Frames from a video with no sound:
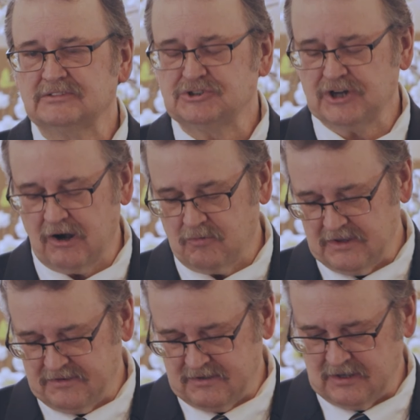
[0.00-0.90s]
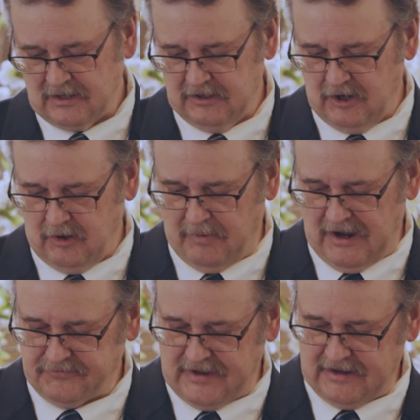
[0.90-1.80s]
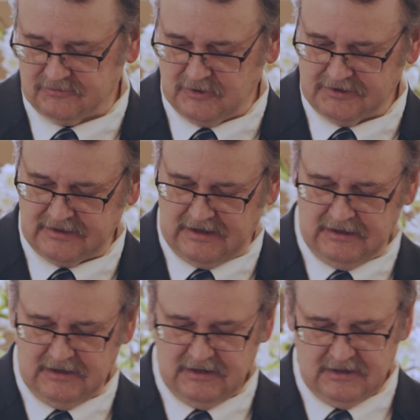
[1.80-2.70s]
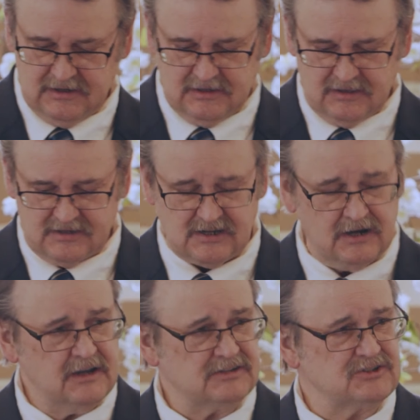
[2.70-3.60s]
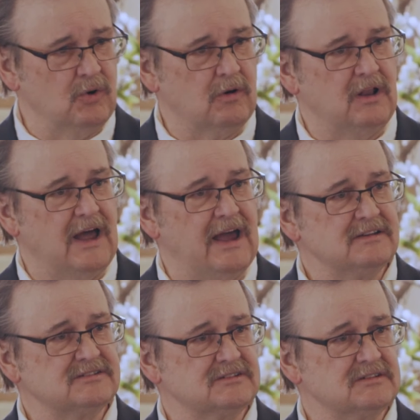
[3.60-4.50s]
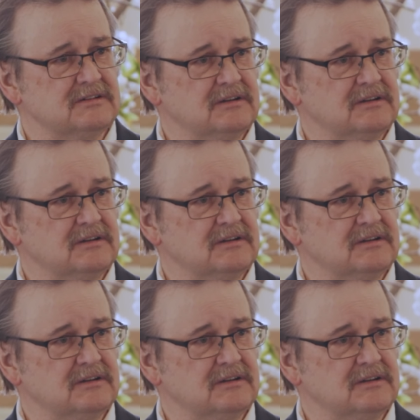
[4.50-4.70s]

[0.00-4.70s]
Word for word: Shared with a little about that with the, the Sunday school class.